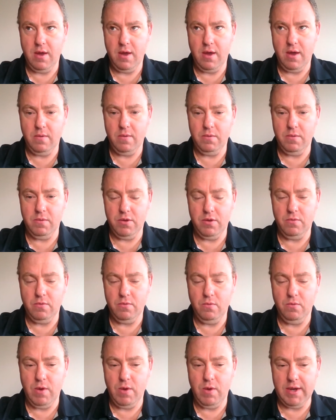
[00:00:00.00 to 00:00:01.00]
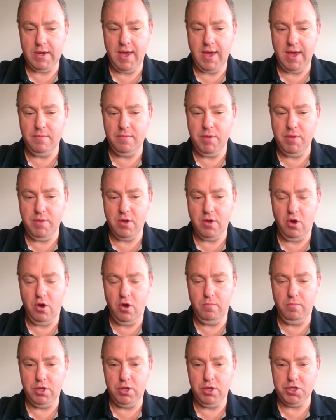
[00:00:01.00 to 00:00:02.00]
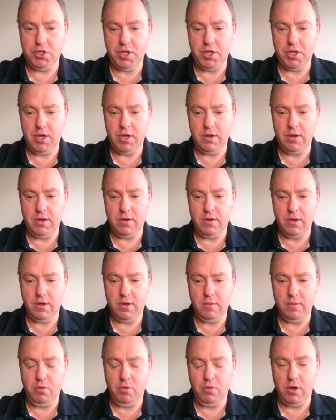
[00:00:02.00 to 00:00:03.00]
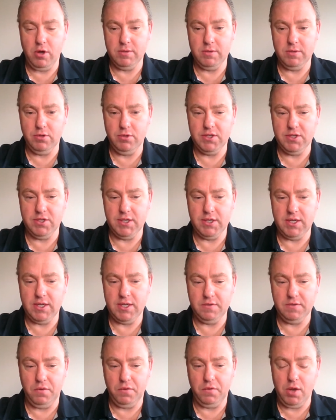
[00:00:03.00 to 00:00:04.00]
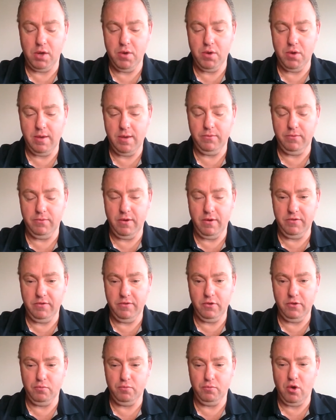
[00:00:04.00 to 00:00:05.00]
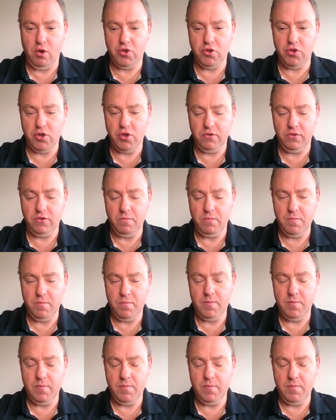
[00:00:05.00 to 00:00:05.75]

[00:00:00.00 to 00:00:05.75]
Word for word: uh, you know, what can be accomplished and uh, possible successful outcomes of such projects.